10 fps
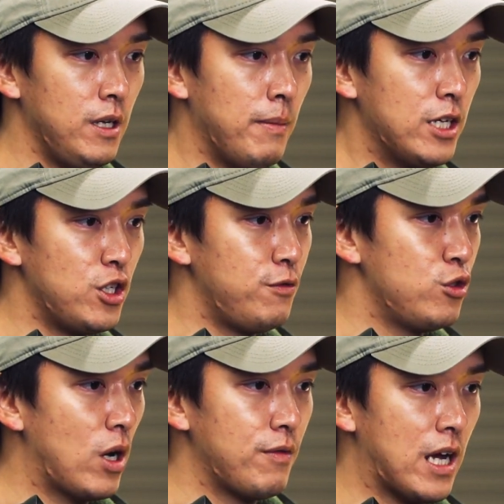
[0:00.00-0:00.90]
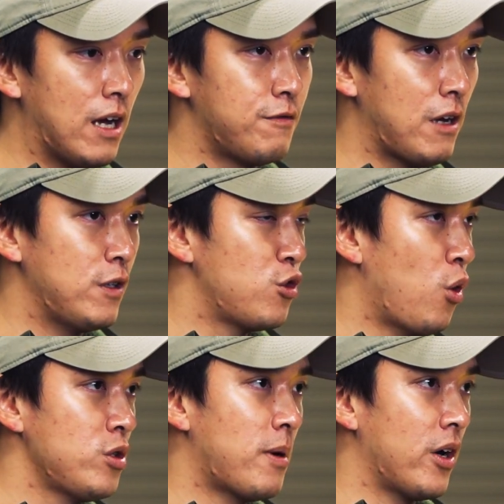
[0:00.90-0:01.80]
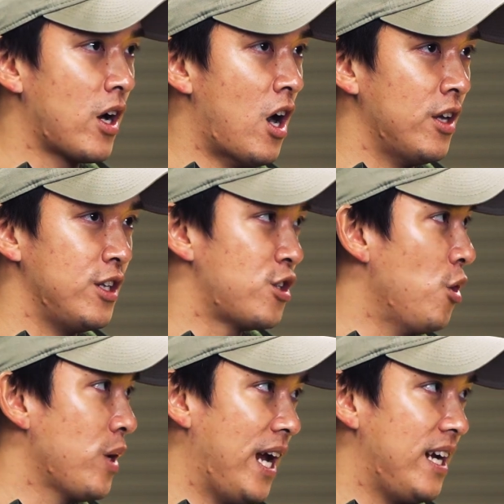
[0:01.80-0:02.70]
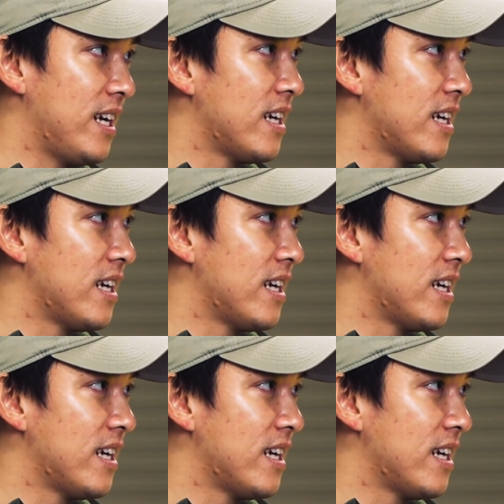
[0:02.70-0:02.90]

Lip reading: imagine if you're driving a 500 horsepower car in the toll gate.